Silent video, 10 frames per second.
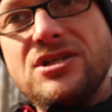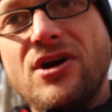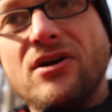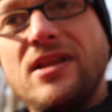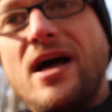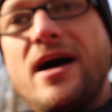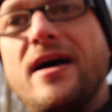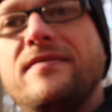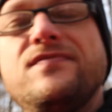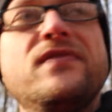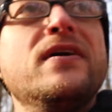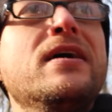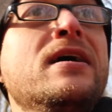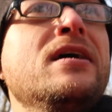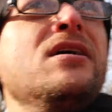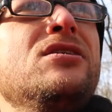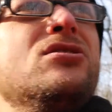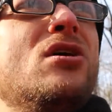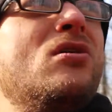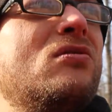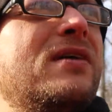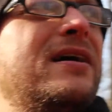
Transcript: in our lives. You know,